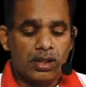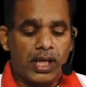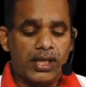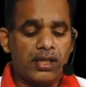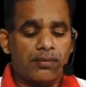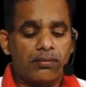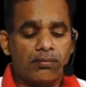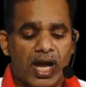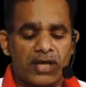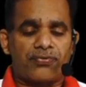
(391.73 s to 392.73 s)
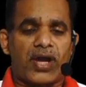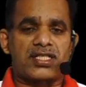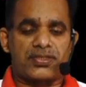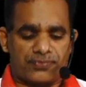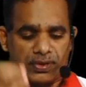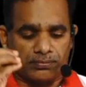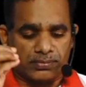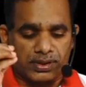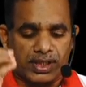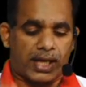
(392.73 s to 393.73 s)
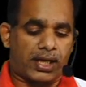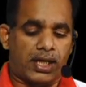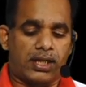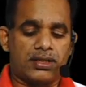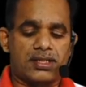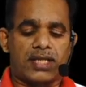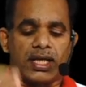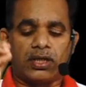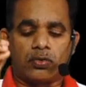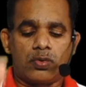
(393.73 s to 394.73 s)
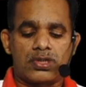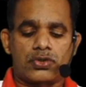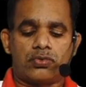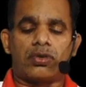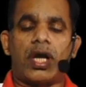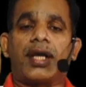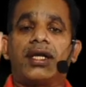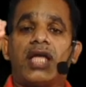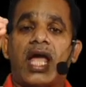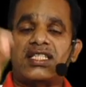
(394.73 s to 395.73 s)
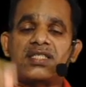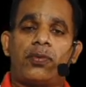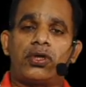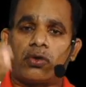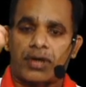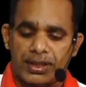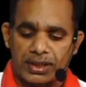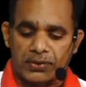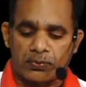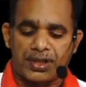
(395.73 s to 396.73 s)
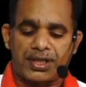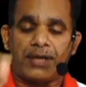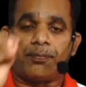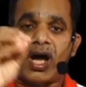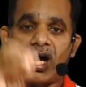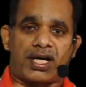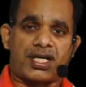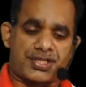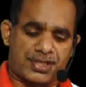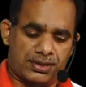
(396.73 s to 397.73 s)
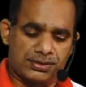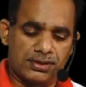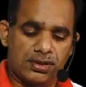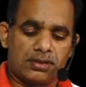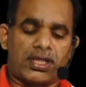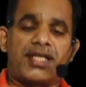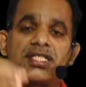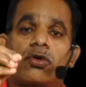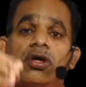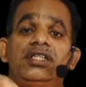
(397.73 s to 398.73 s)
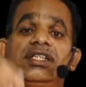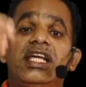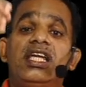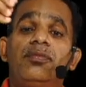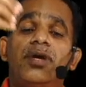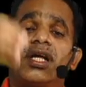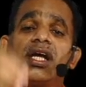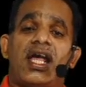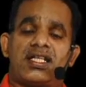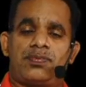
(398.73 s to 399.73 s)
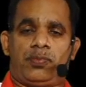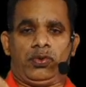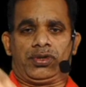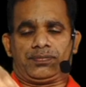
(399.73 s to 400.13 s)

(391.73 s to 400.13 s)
Any manufacturer from Kerala selling goods to an export-oriented unit in Maharashtra, that is called deemed export.